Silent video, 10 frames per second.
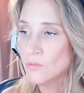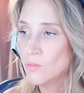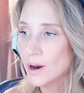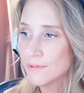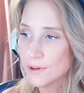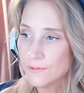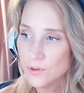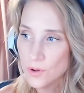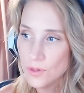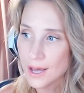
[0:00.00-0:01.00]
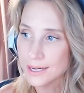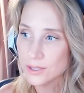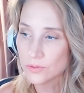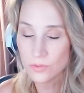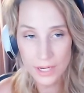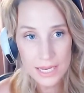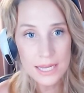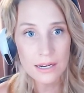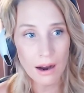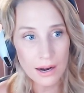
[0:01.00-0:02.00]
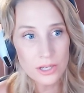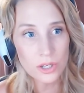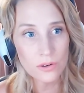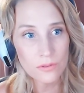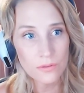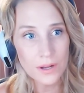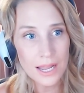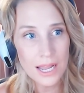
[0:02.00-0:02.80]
one of the few that is really kind of